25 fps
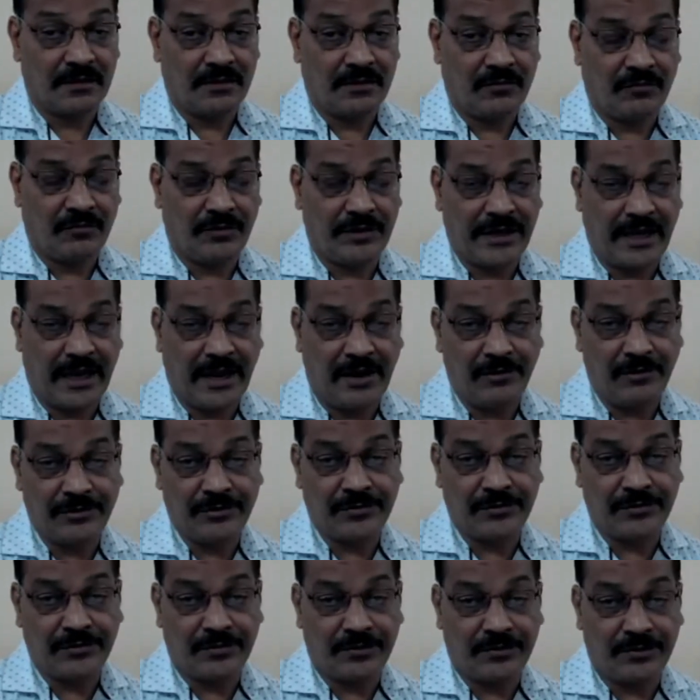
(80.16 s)
we have
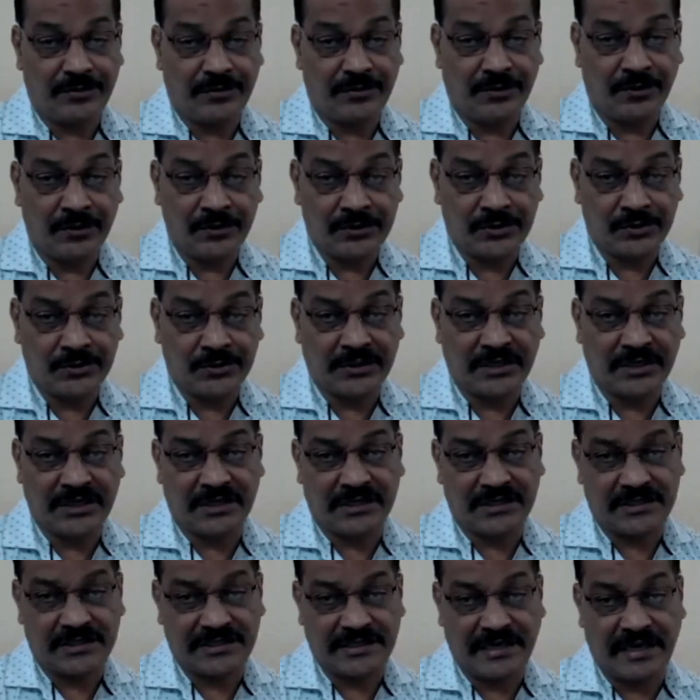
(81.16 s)
to go through
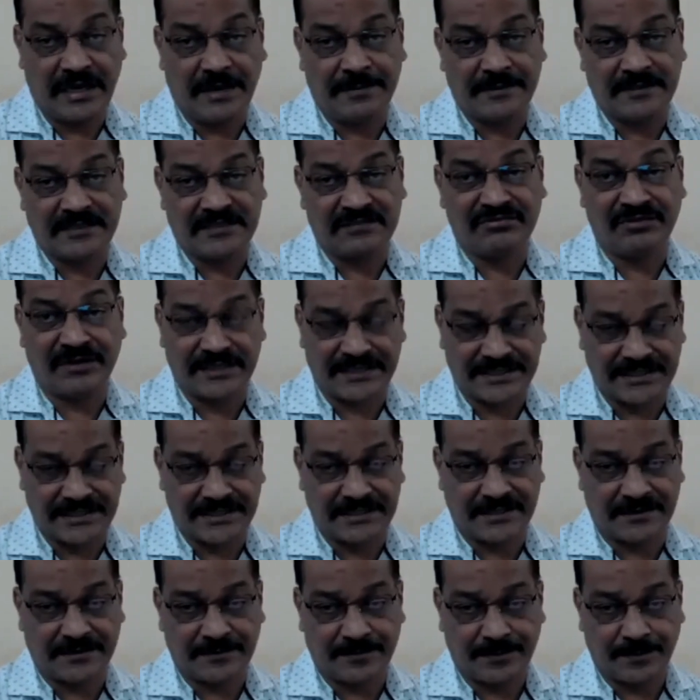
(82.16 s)
the syllabus
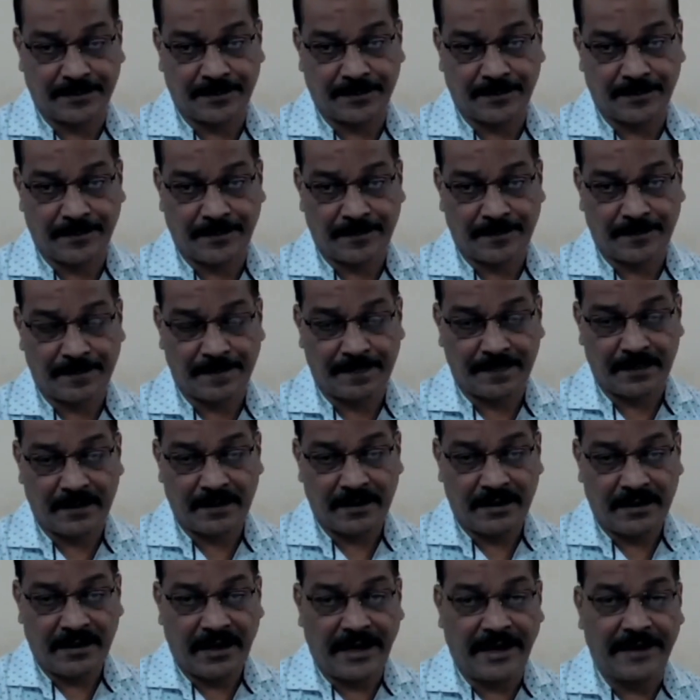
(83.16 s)
first,
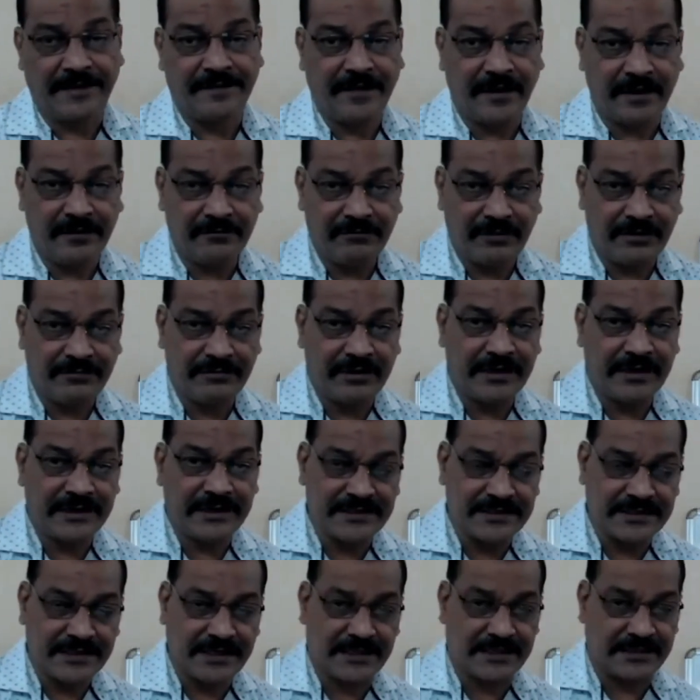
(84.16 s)
and then we will
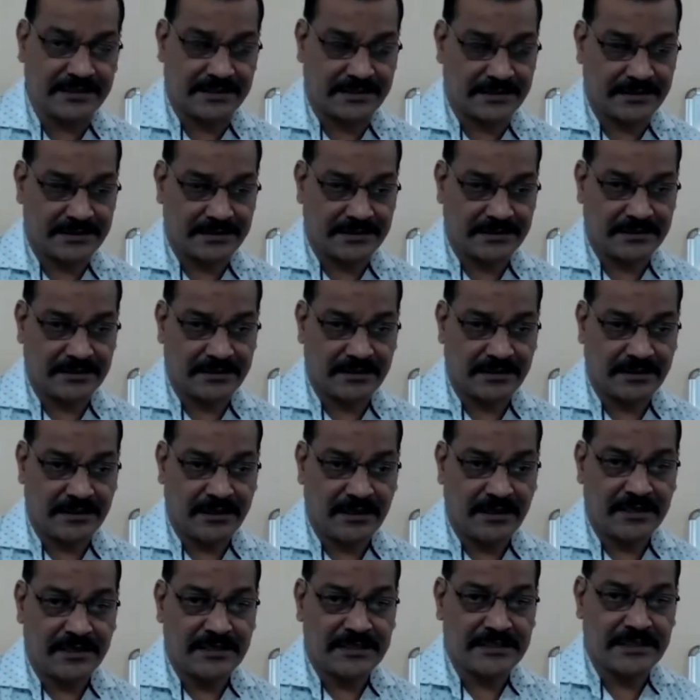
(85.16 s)
discuss
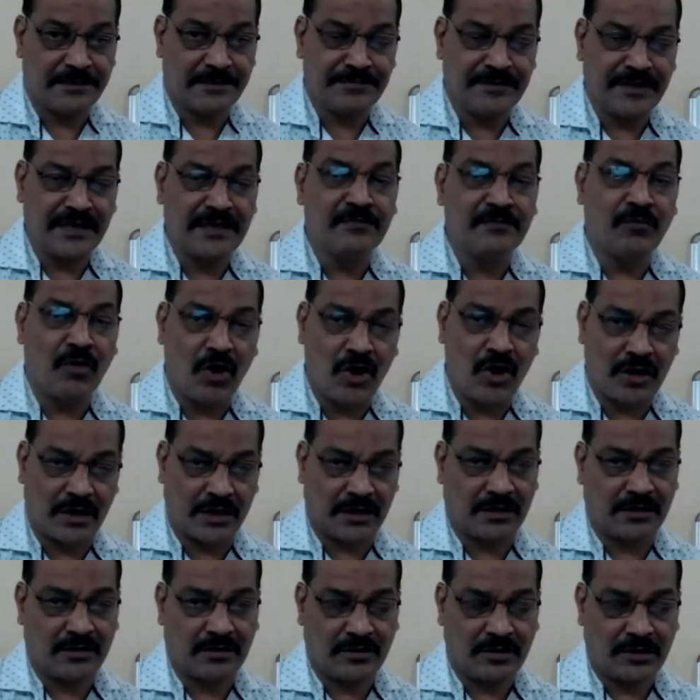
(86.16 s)
something
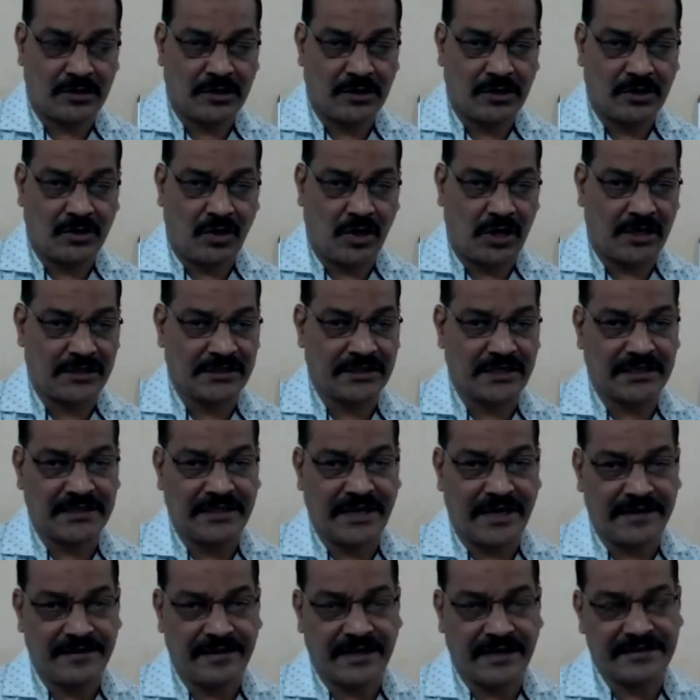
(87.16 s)
more other
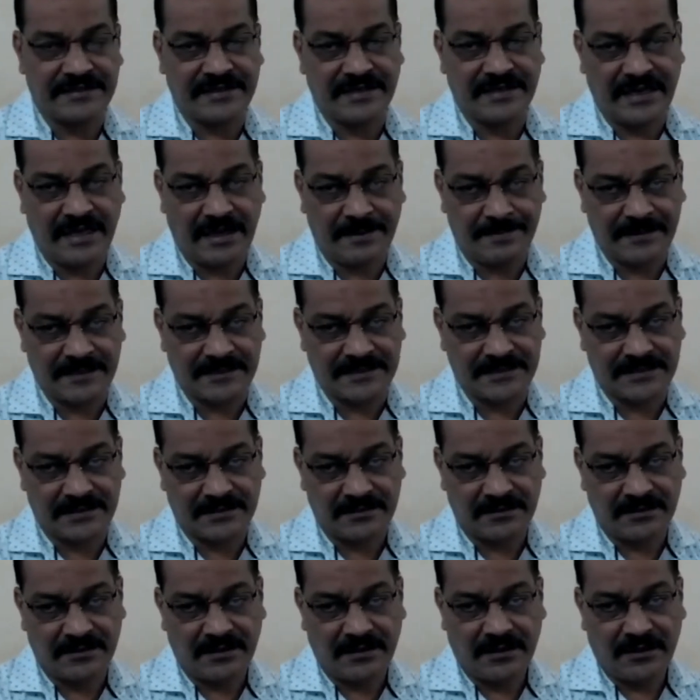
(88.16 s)
than that syllabus.
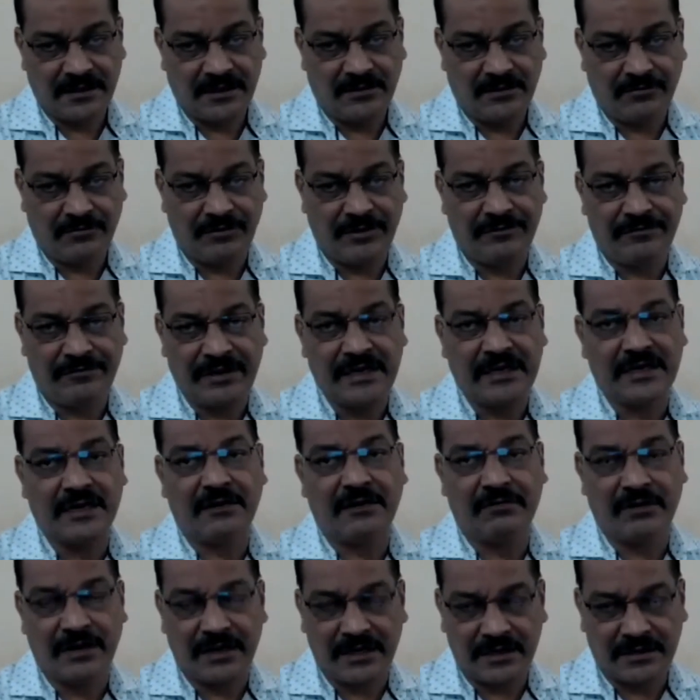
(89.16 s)
We will
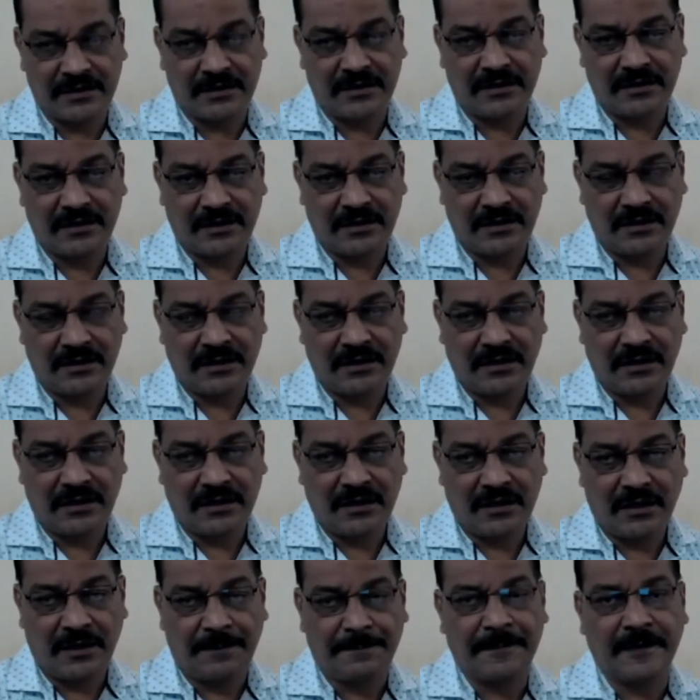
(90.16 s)
cover
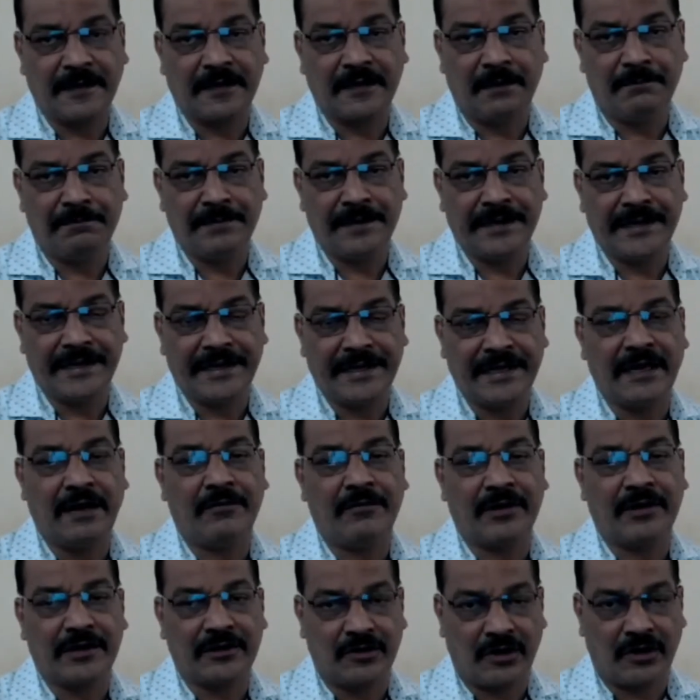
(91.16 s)
after completing
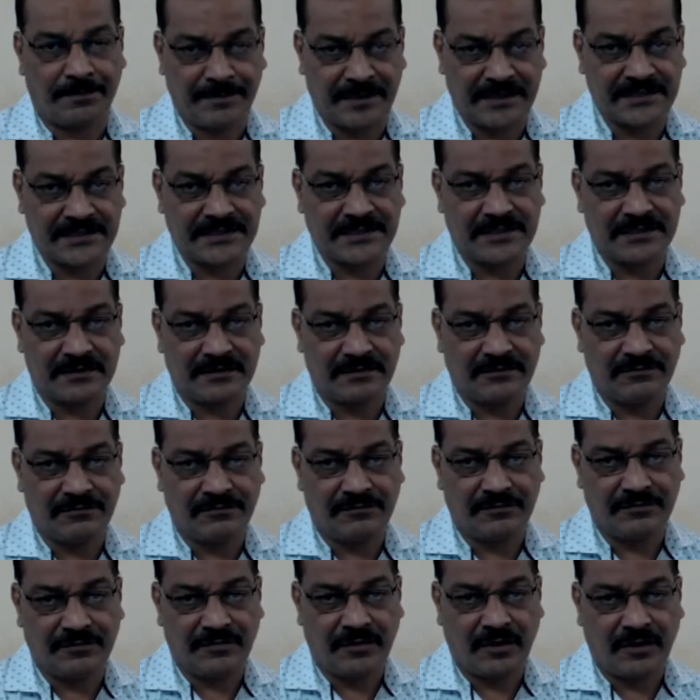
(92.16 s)
our topics
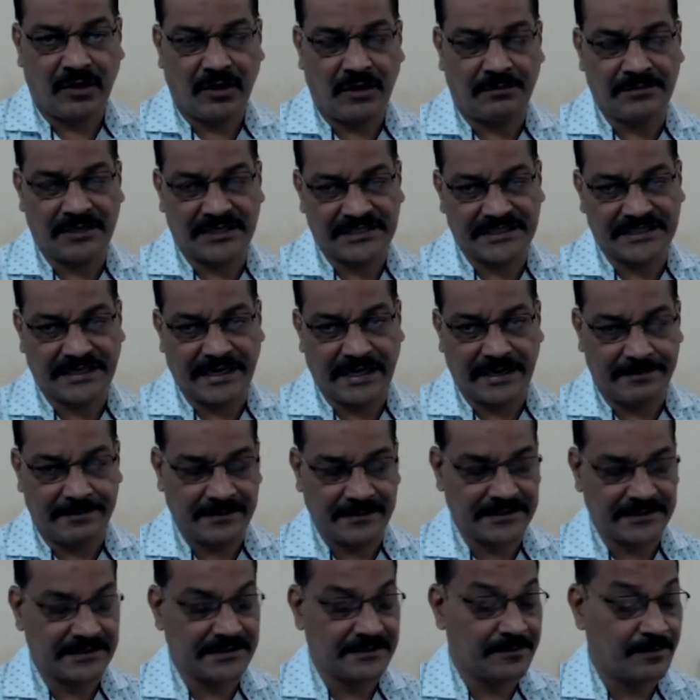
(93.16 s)
of the
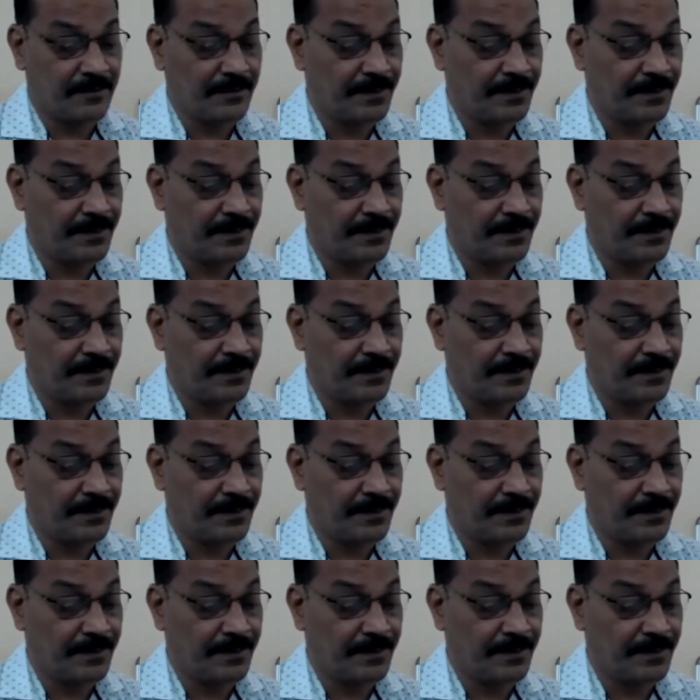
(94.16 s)
syllabus.